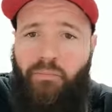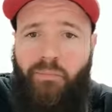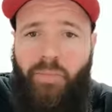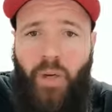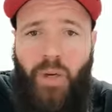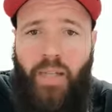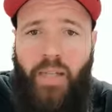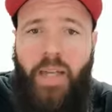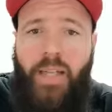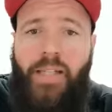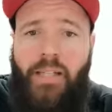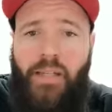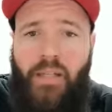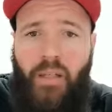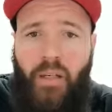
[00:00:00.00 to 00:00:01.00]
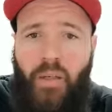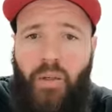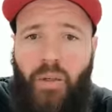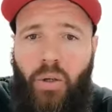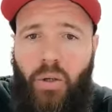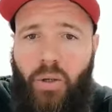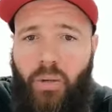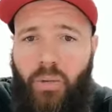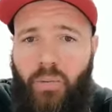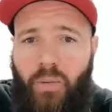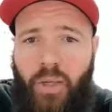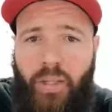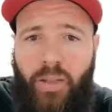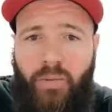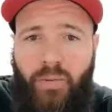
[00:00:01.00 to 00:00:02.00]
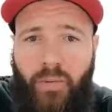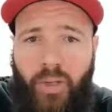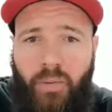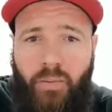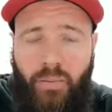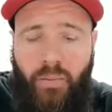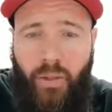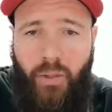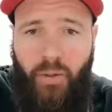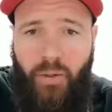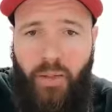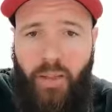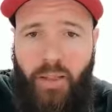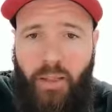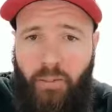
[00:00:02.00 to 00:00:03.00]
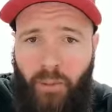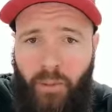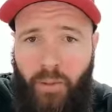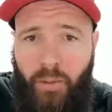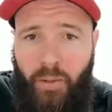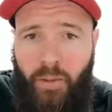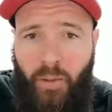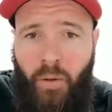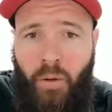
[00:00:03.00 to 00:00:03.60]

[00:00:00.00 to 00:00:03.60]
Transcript: I guess a lot of the reason for that was because at that point in my